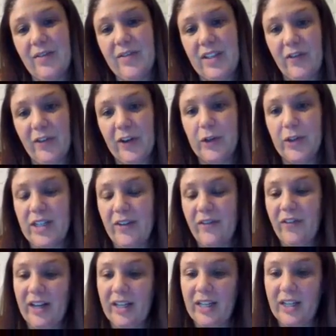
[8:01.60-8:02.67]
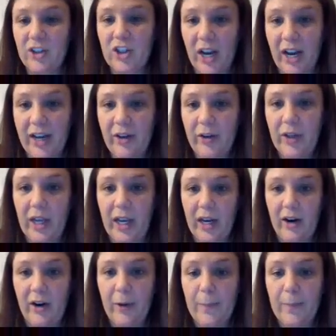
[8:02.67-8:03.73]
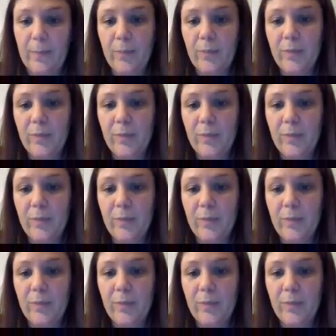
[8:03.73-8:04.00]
have difficulty finding childcare.